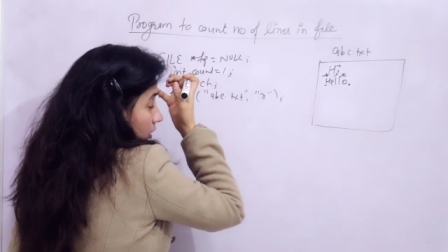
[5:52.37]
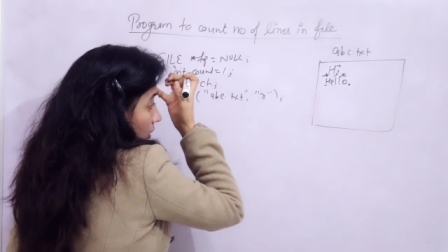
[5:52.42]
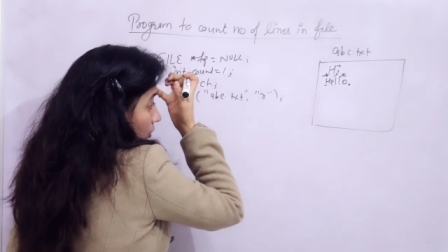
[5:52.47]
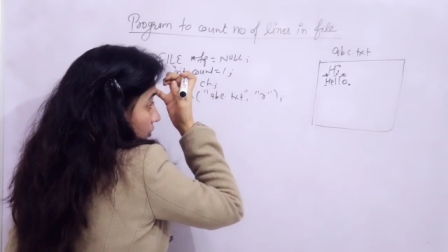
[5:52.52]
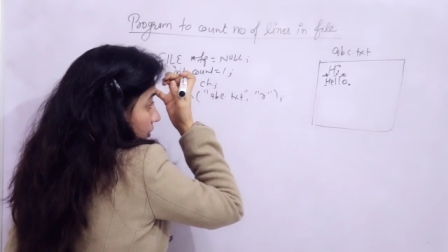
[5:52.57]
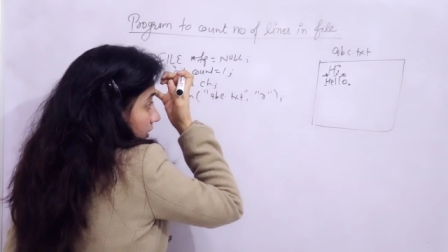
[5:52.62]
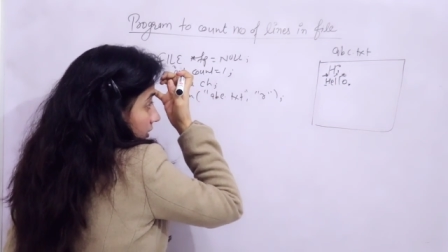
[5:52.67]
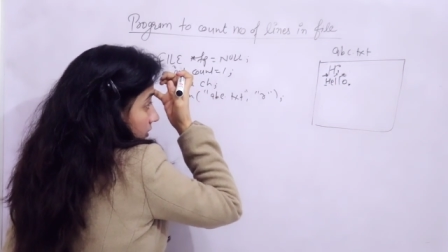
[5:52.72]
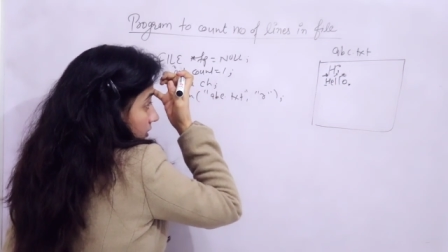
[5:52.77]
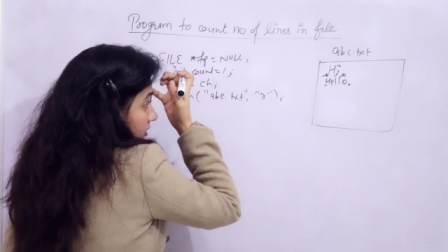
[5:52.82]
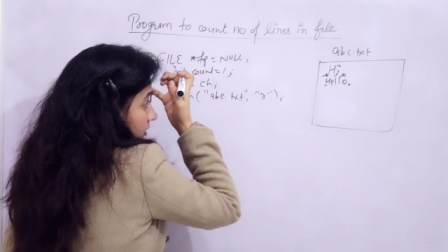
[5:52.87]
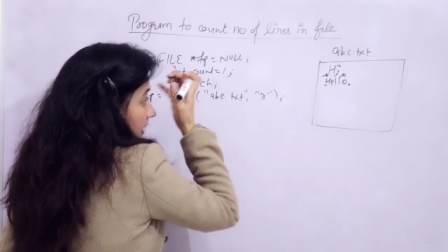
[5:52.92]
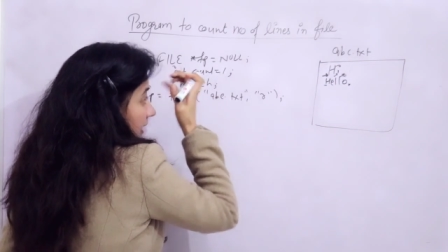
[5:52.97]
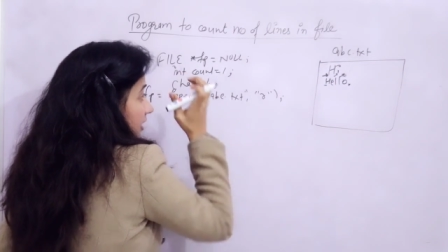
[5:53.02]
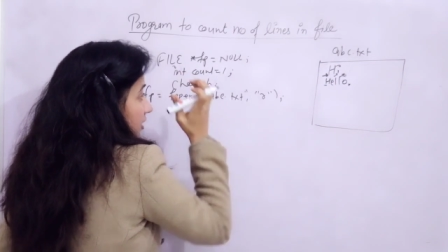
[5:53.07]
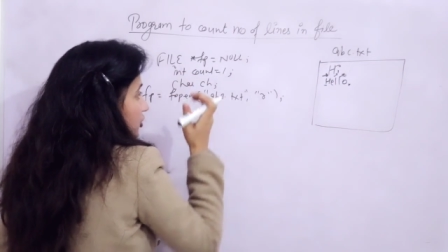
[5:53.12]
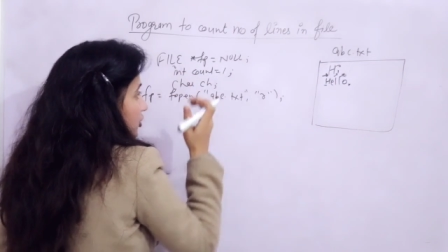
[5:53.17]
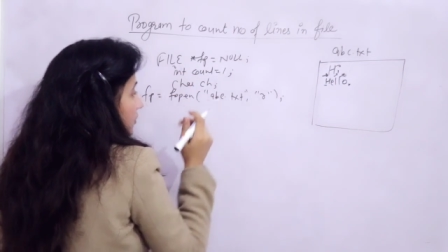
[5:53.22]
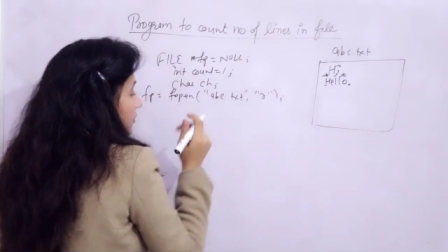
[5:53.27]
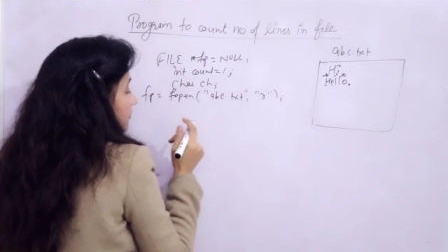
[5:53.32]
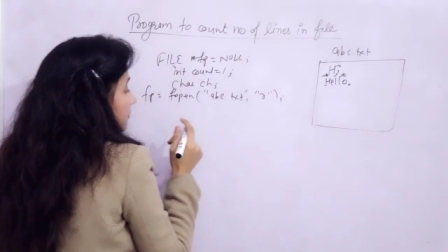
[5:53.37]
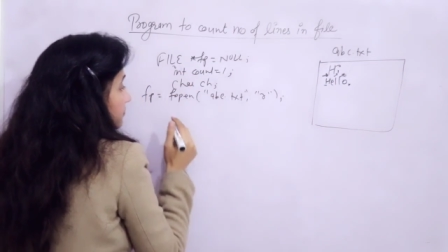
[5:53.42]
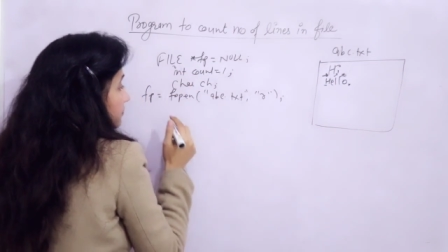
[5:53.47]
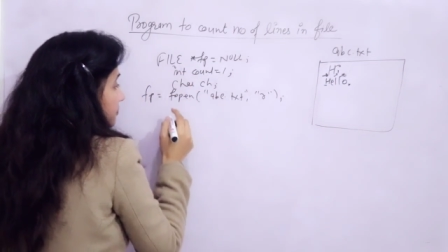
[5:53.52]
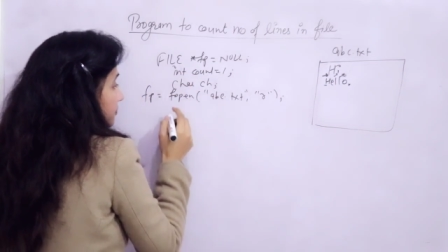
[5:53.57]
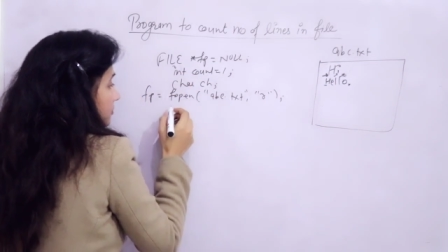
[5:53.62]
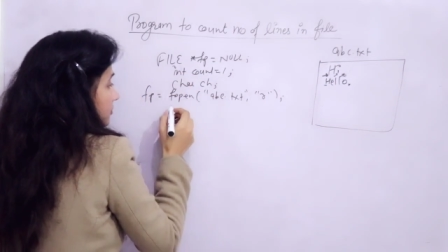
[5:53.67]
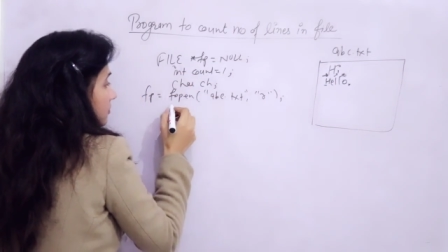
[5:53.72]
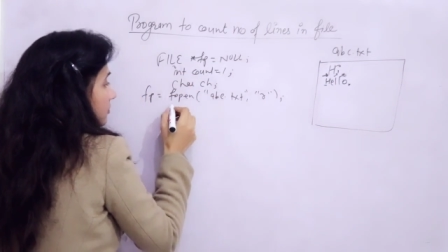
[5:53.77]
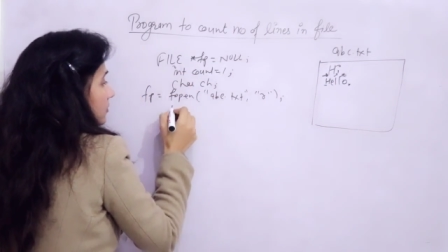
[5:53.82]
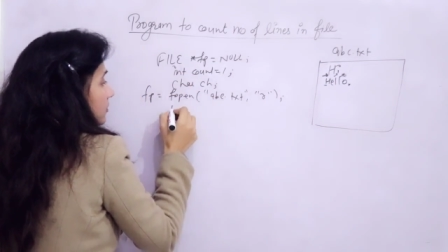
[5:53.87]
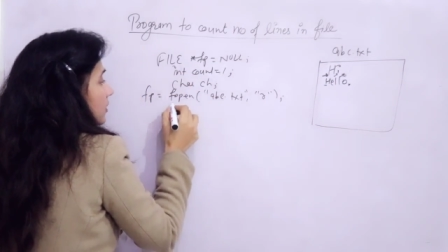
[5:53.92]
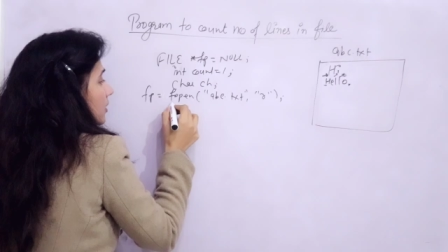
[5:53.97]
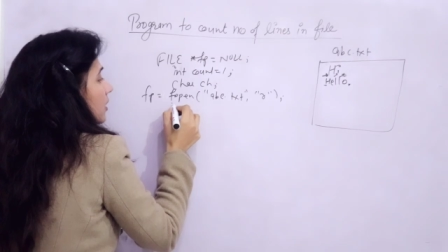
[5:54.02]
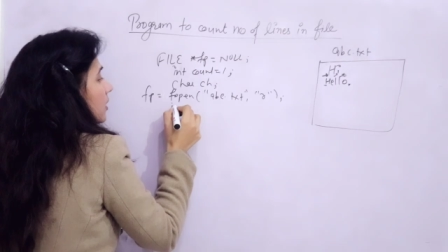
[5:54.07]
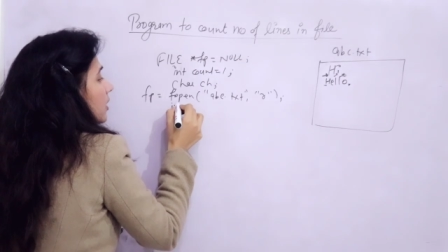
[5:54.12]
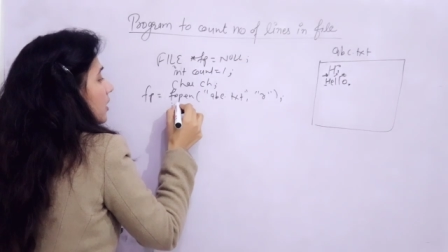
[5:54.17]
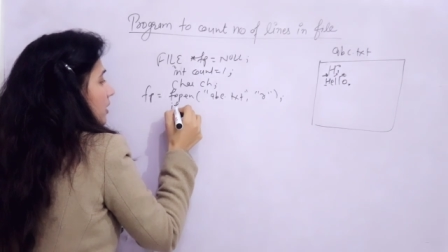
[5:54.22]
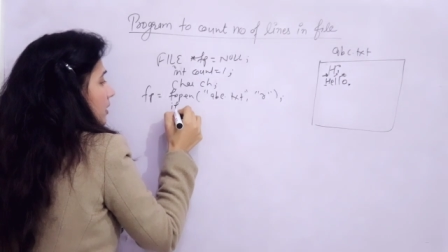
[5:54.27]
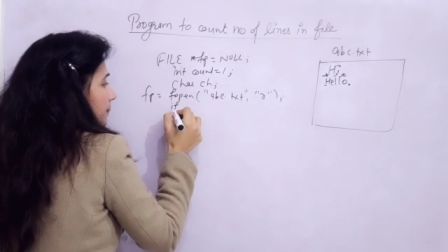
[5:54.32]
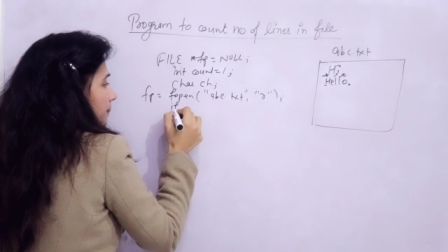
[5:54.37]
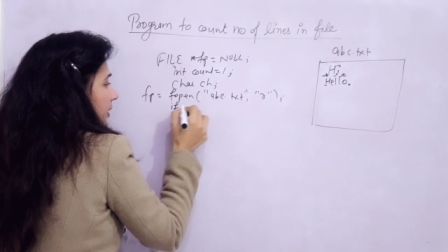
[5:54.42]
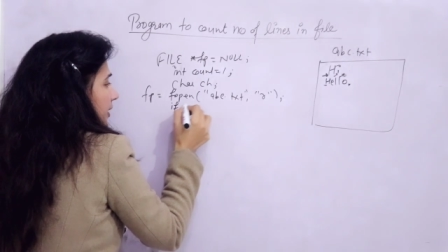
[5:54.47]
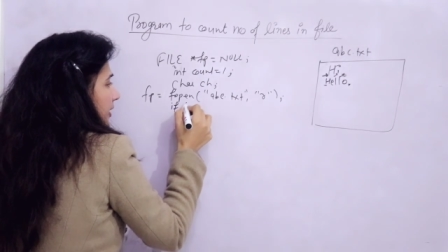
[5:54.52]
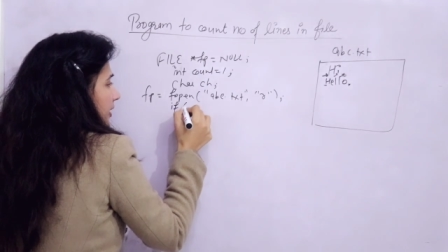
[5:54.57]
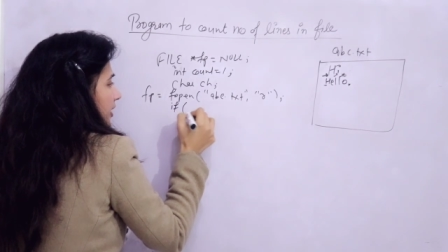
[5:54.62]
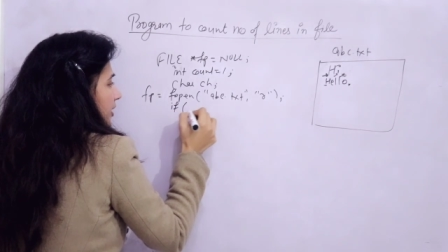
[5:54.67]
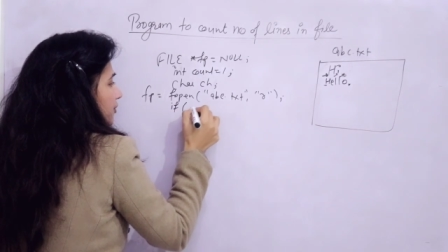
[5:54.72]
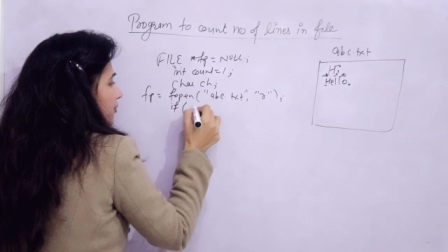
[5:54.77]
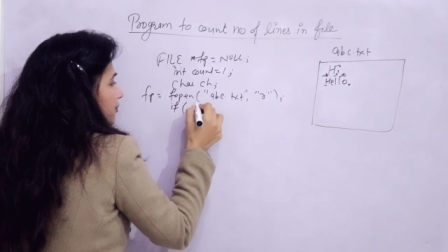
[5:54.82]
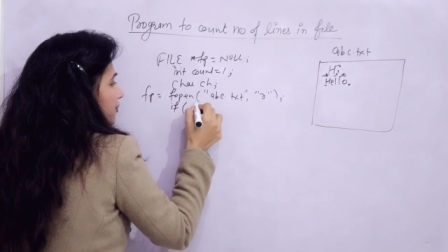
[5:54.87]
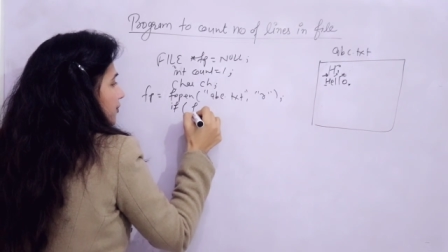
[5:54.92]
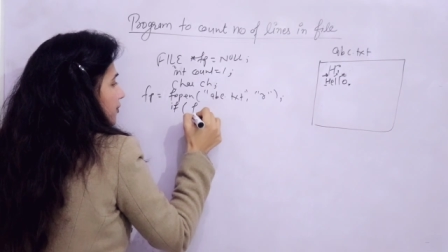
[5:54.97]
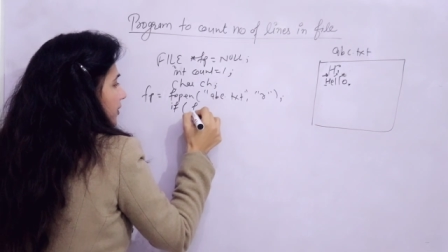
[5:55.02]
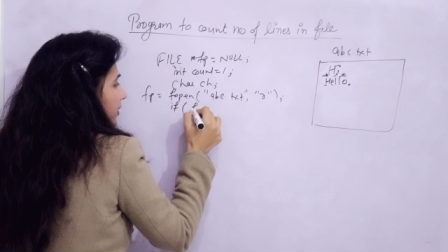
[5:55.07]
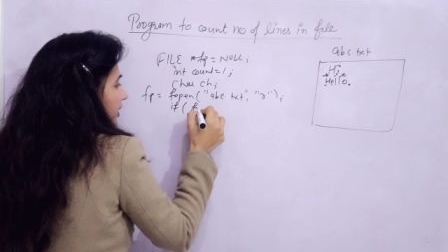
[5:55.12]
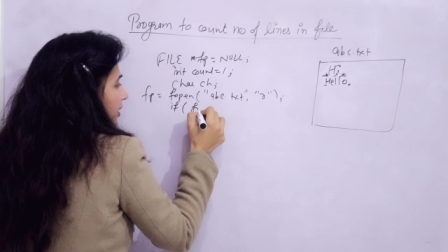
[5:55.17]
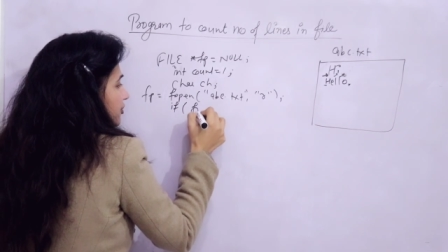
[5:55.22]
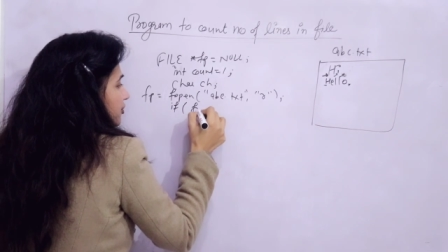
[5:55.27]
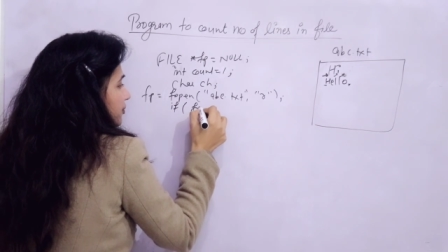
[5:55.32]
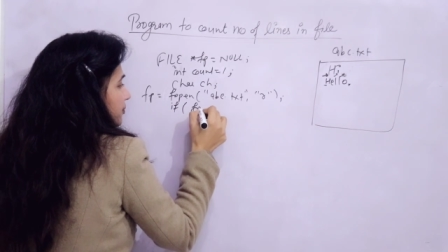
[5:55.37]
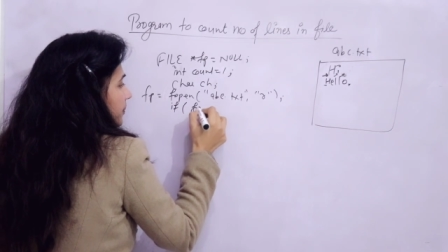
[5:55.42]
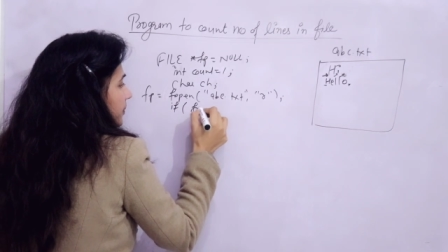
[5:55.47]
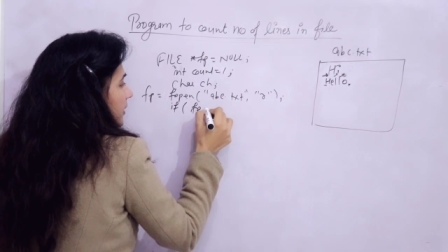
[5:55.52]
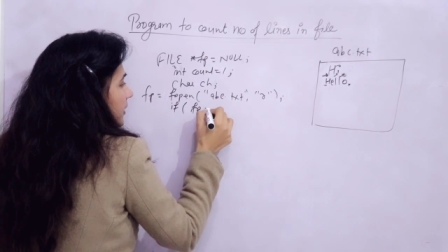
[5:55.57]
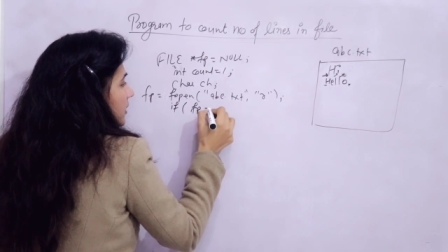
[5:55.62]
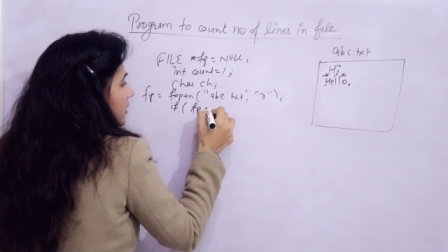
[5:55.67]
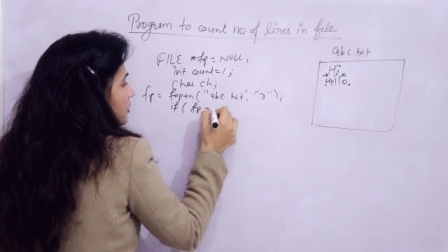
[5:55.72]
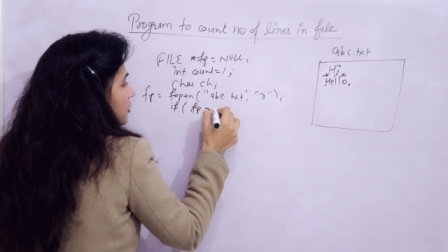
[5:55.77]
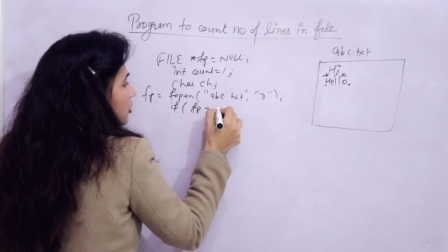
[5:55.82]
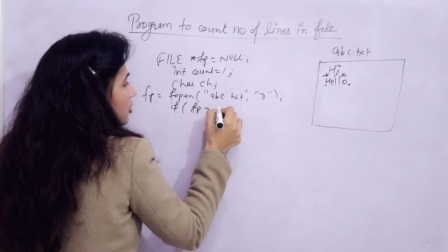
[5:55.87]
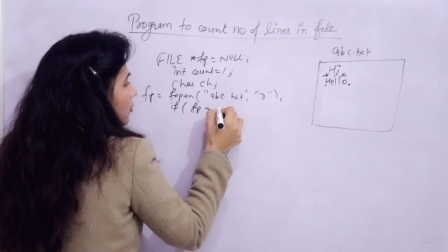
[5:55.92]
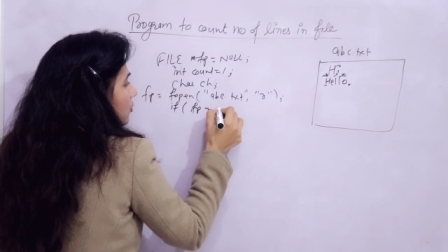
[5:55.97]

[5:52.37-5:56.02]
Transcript: counting the slash n. But if fp is